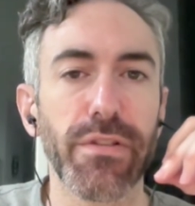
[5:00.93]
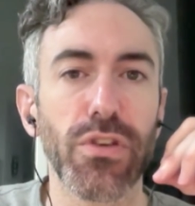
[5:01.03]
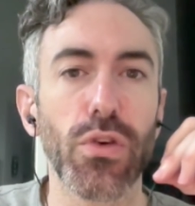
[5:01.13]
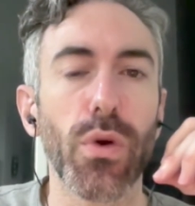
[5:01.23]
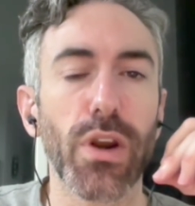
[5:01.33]
You
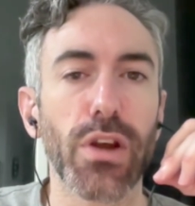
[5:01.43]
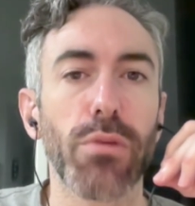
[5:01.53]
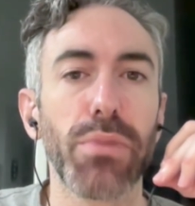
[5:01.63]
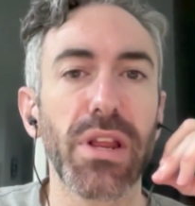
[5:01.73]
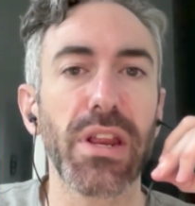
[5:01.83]
don't want a
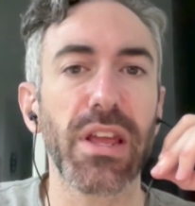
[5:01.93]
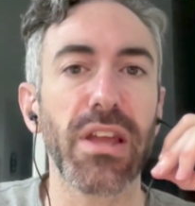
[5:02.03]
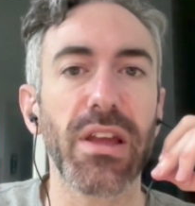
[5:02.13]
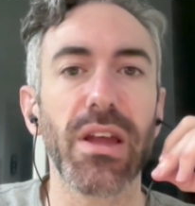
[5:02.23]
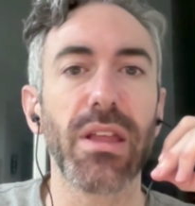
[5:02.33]

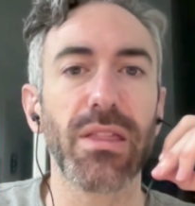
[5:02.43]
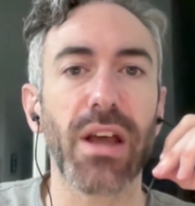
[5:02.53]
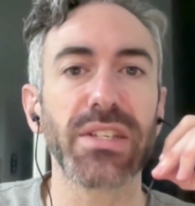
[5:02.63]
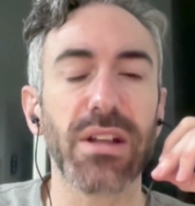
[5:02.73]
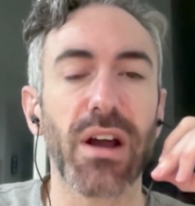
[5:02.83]
completely
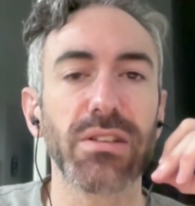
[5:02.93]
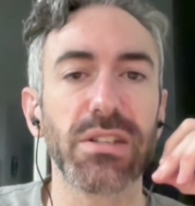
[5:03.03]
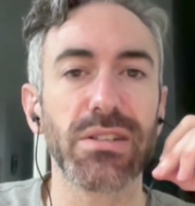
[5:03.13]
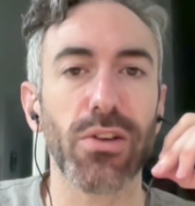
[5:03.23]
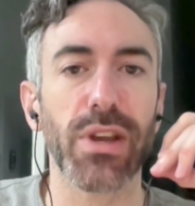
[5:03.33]

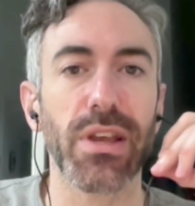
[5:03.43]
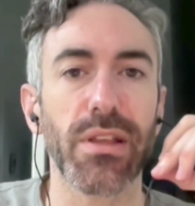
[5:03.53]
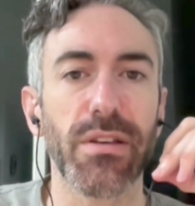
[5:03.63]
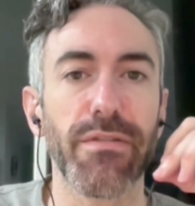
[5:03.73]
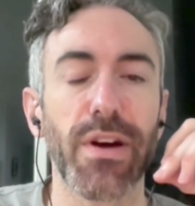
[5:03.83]
1990s
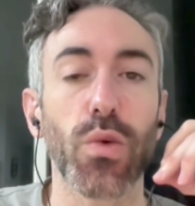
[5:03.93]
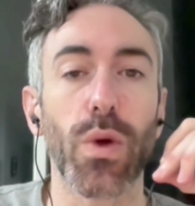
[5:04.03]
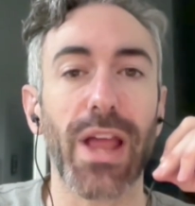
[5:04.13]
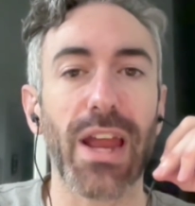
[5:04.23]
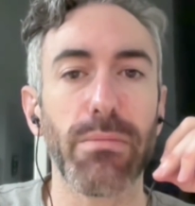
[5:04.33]
looking funnel or
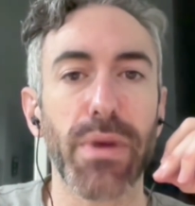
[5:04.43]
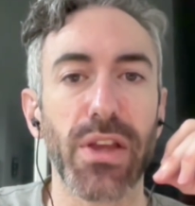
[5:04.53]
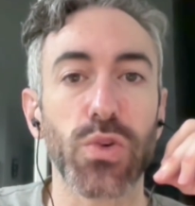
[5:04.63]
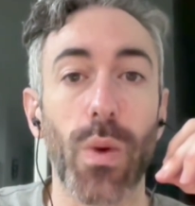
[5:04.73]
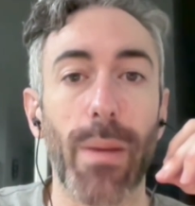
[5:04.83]
landing
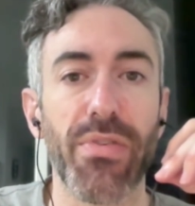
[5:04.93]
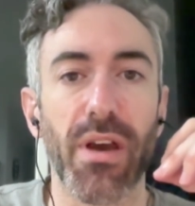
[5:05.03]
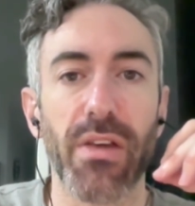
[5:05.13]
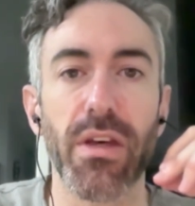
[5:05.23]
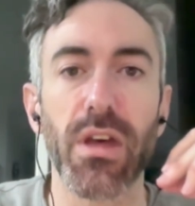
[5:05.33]
page or
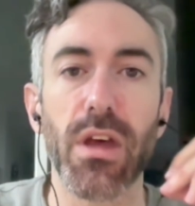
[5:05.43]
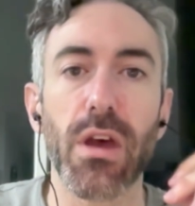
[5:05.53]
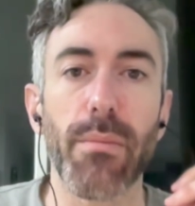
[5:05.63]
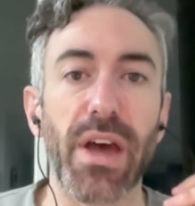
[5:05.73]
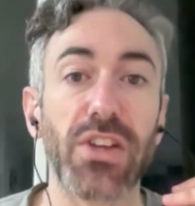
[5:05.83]
website,
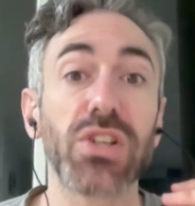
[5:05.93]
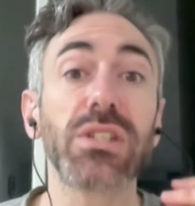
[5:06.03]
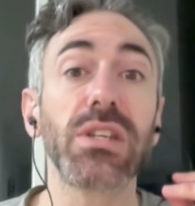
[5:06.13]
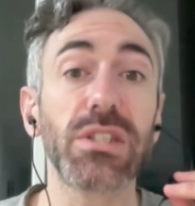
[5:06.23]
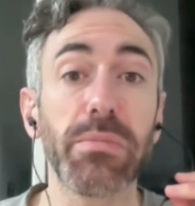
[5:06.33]
but it just
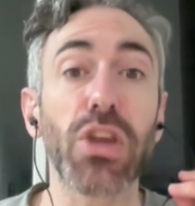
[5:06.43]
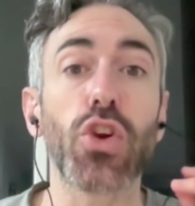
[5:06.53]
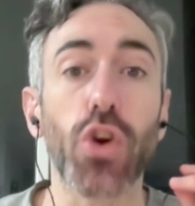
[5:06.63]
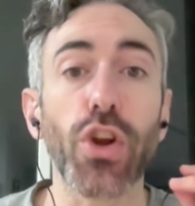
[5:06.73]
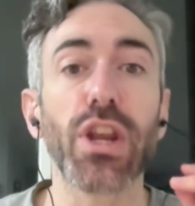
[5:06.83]
needs to be
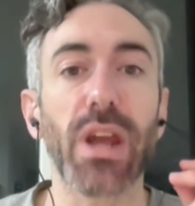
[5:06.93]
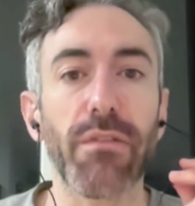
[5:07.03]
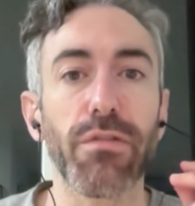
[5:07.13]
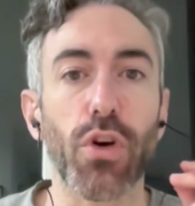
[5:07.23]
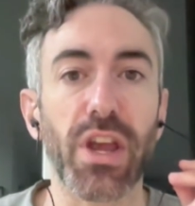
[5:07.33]
good
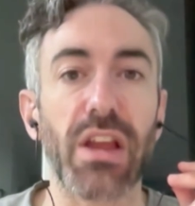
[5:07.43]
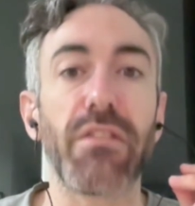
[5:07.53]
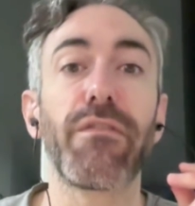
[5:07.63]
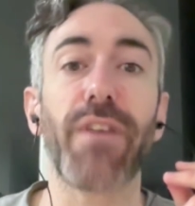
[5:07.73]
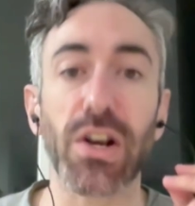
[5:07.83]
enough looking,
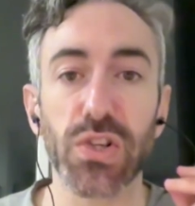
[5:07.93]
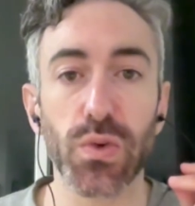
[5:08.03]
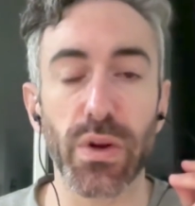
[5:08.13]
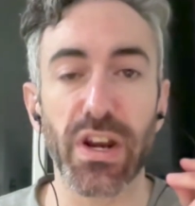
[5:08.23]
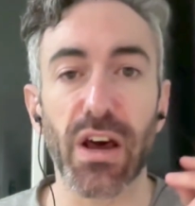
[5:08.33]

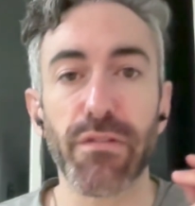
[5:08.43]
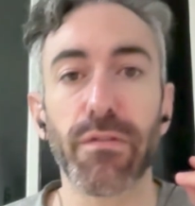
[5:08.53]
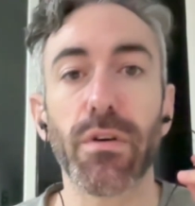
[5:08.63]
functional enough,